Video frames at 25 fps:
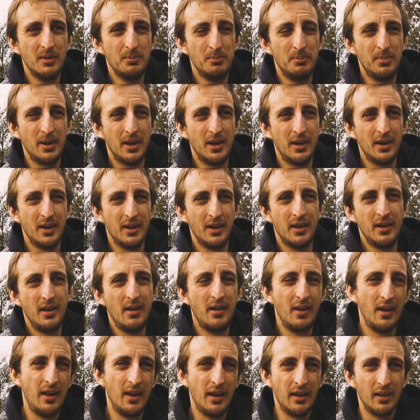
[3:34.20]
but
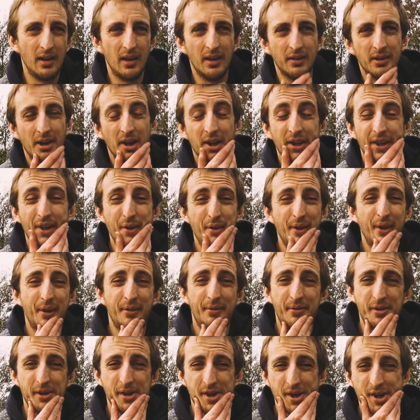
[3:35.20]
we've got an idea
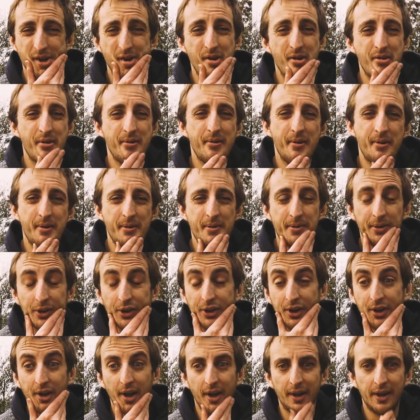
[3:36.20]
for
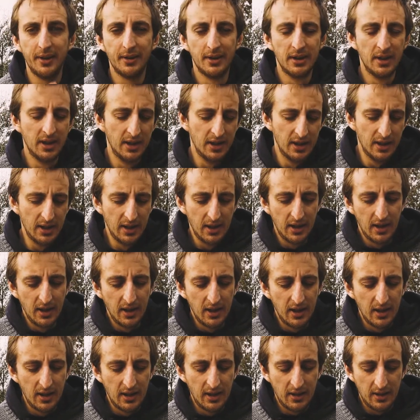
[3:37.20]
tonight,
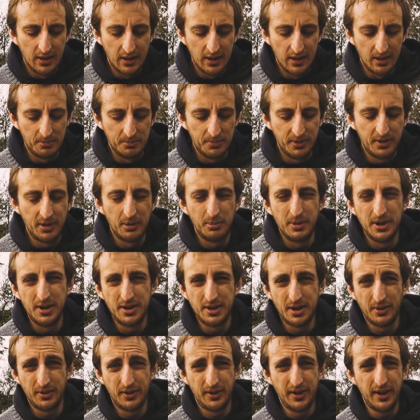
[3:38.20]
so we
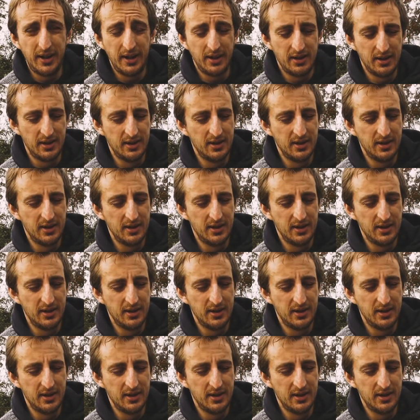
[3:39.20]
shall see.